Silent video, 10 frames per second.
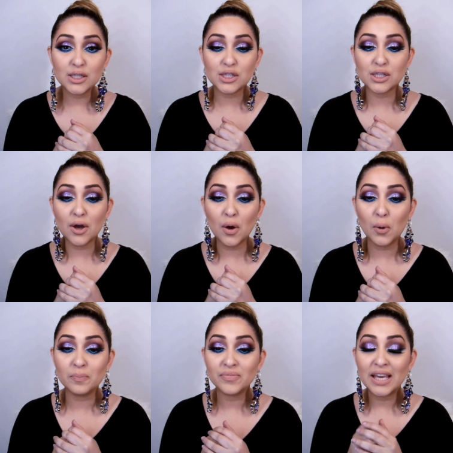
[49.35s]

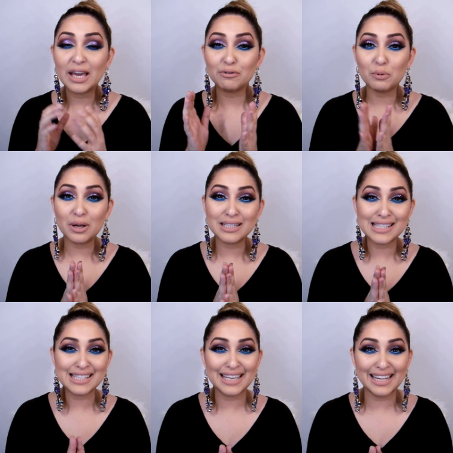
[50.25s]
So if you want to
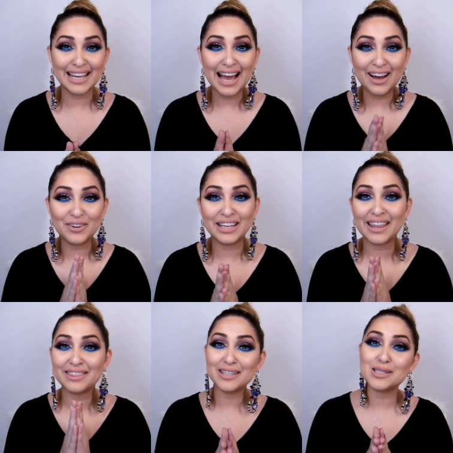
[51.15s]
see how to
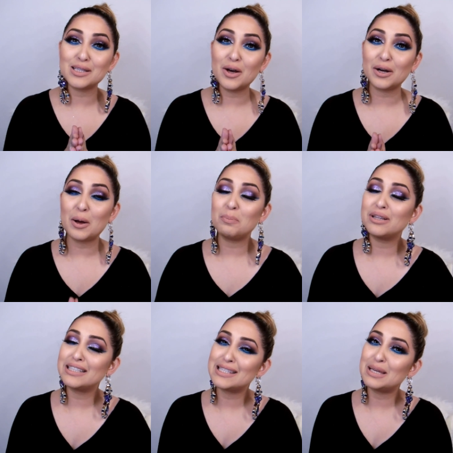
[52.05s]
get this look,
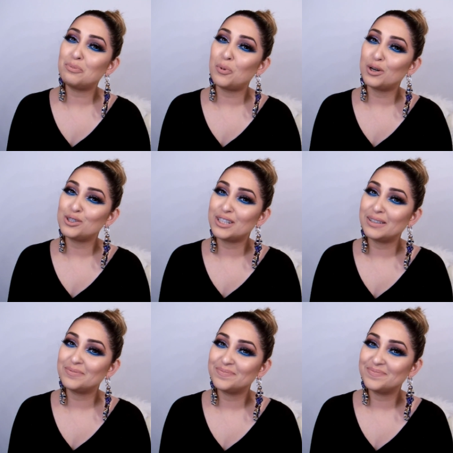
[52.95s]
please keep watching.